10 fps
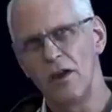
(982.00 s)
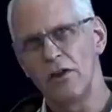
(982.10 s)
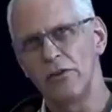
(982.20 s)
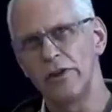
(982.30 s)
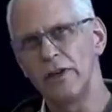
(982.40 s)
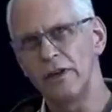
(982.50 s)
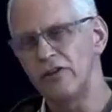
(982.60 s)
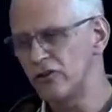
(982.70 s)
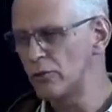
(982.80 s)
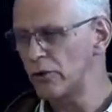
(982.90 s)
The
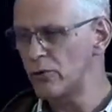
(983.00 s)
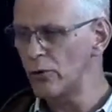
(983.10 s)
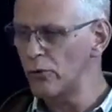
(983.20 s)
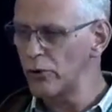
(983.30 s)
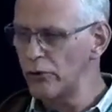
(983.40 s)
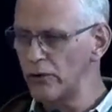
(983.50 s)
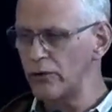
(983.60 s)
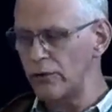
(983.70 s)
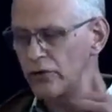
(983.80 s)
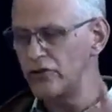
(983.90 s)
issue with cool roofs
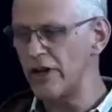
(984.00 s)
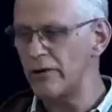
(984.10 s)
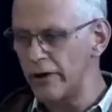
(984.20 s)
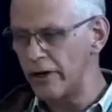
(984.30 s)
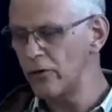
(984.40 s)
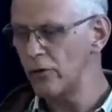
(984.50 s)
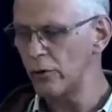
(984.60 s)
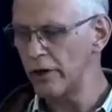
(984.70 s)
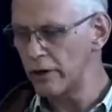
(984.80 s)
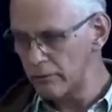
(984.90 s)
is they're generating
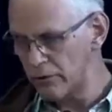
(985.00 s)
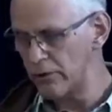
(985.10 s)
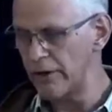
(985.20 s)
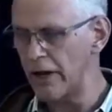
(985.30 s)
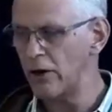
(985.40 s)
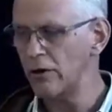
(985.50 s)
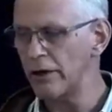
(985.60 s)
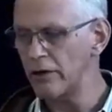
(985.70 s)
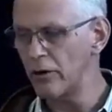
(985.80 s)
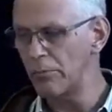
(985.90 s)
cooling to the air
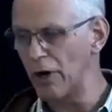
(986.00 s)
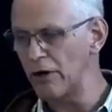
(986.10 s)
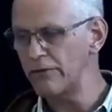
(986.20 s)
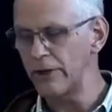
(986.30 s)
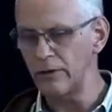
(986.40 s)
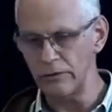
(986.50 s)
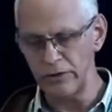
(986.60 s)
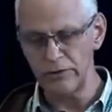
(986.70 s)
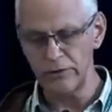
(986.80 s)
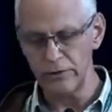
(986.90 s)
layer above. They don't
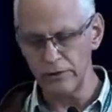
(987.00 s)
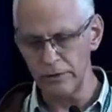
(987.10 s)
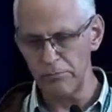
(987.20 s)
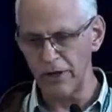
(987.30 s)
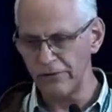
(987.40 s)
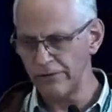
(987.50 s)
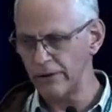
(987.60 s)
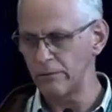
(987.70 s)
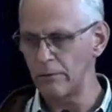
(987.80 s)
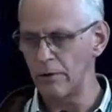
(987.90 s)
necessarily
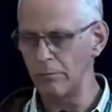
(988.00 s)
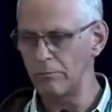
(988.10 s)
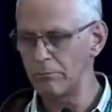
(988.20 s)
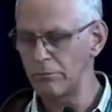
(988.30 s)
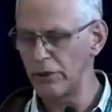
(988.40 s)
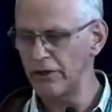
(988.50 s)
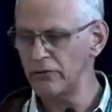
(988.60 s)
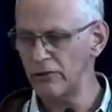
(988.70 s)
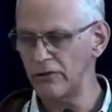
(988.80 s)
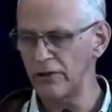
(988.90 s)
benefit
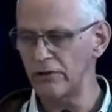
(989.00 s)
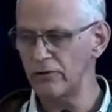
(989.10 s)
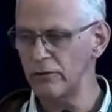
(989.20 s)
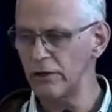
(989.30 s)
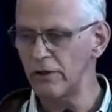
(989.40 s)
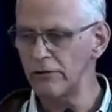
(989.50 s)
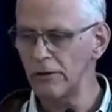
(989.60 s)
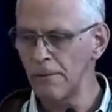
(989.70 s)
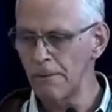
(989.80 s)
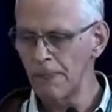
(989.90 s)
pedestrians at street
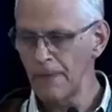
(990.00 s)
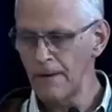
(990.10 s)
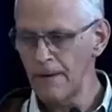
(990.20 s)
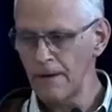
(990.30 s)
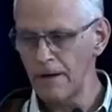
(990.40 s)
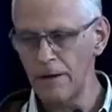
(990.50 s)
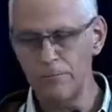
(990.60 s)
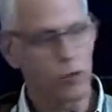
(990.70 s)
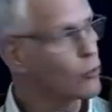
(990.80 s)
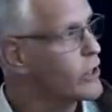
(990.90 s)
level.
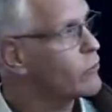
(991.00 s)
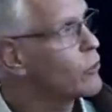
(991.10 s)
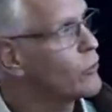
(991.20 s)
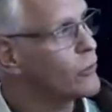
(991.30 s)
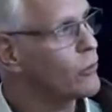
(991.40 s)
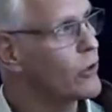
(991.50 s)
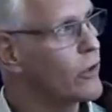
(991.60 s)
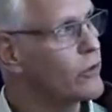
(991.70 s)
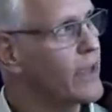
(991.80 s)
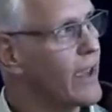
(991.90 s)
Green roofs are
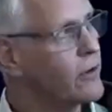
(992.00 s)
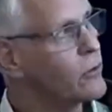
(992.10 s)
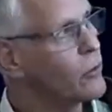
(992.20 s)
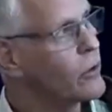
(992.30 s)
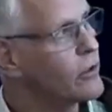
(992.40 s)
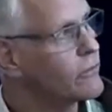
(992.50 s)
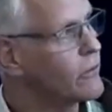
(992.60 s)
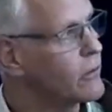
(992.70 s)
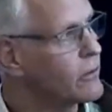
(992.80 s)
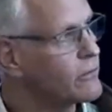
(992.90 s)
another category
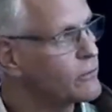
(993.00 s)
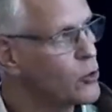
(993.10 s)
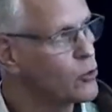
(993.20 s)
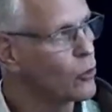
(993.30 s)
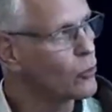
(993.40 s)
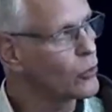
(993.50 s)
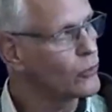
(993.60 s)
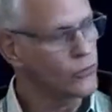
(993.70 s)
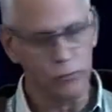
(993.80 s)
of cool roofs.